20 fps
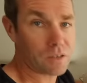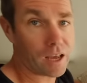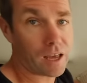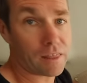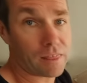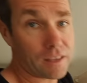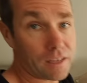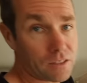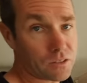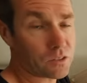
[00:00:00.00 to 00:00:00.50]
yeah,
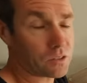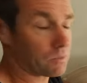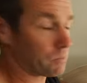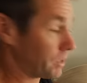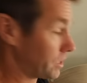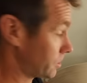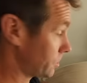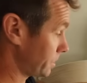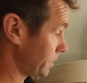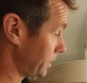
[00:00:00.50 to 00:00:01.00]
things are
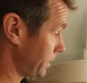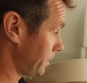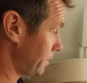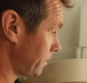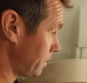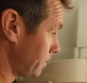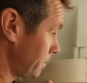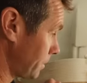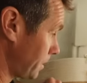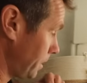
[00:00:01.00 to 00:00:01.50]
much
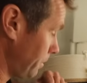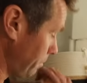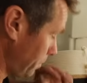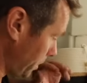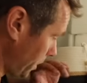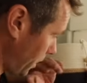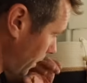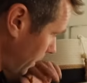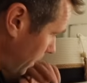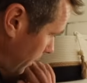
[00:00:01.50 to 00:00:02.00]
cleaner. In
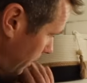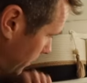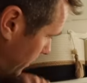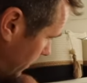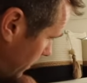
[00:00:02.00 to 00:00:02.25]
behind